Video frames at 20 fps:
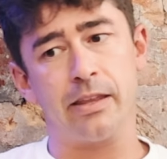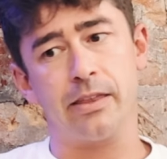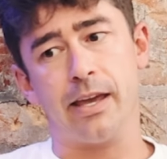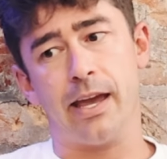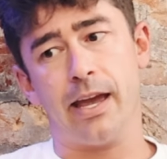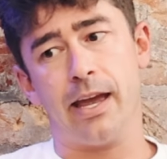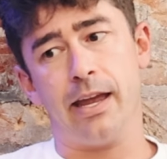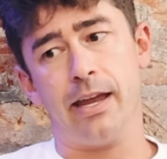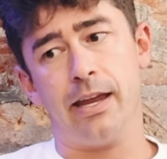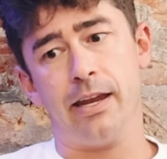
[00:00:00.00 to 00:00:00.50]

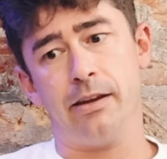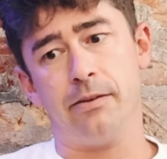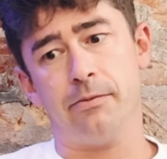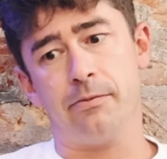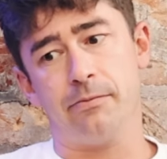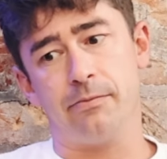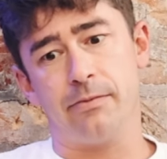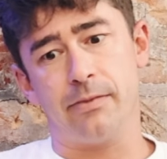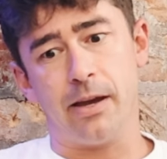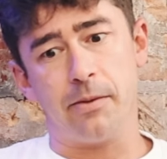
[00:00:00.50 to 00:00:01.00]

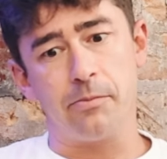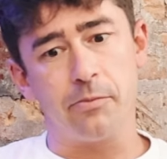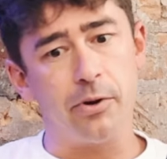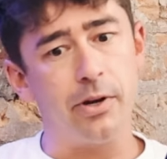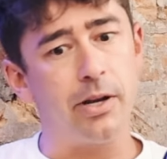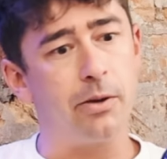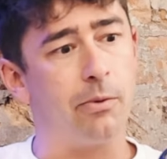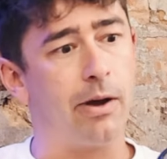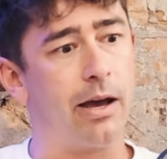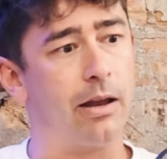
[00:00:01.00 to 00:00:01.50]
They've done
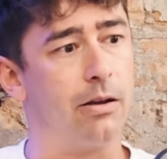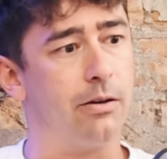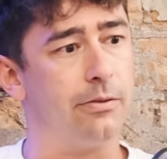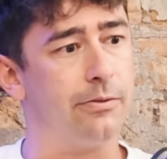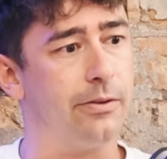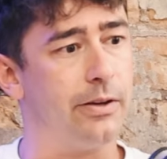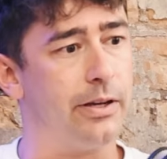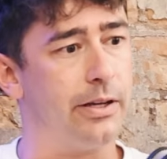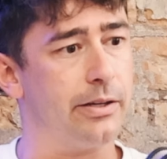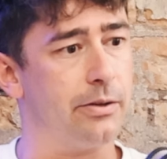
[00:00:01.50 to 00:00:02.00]
pretty well
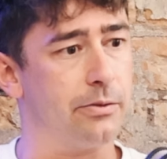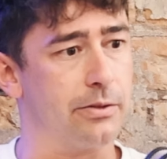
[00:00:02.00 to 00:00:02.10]
off it.